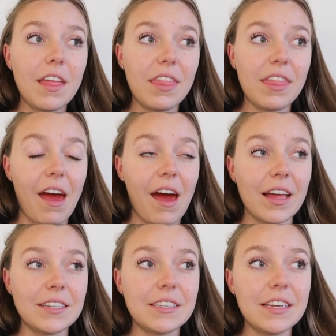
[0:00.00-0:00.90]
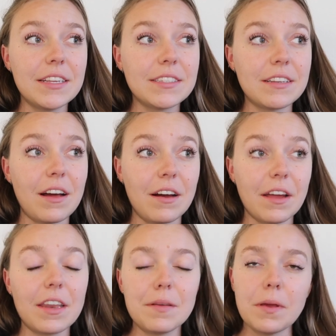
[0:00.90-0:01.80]
that is not
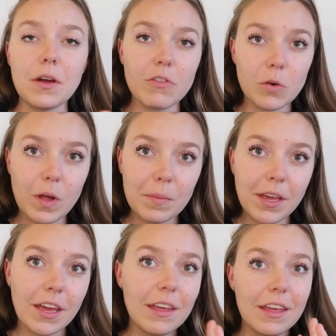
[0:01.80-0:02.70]
going to be overwhelming.